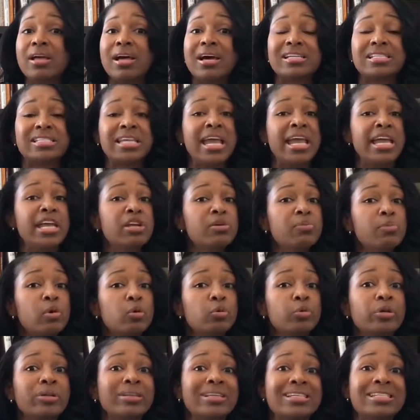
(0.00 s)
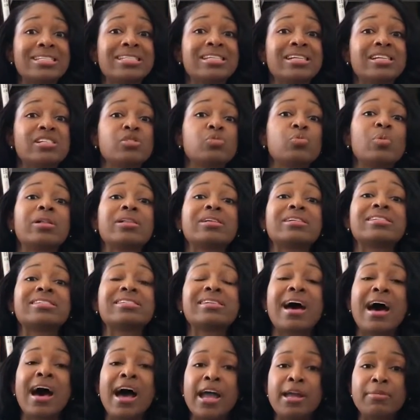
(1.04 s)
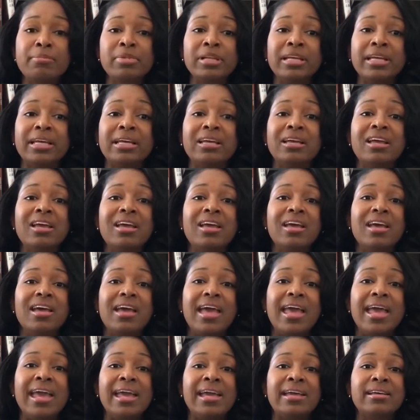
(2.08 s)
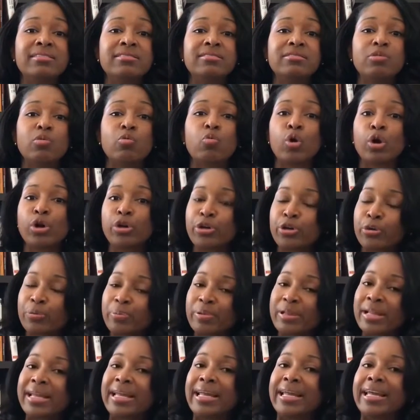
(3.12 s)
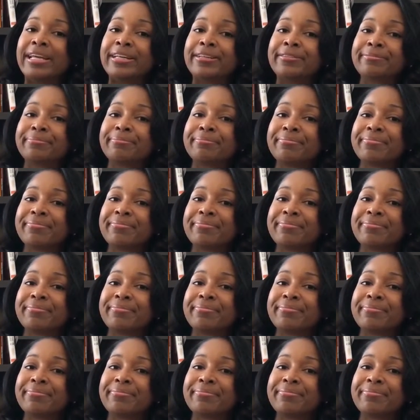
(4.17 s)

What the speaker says: attainable, realistic, as well as timely, and work your plan.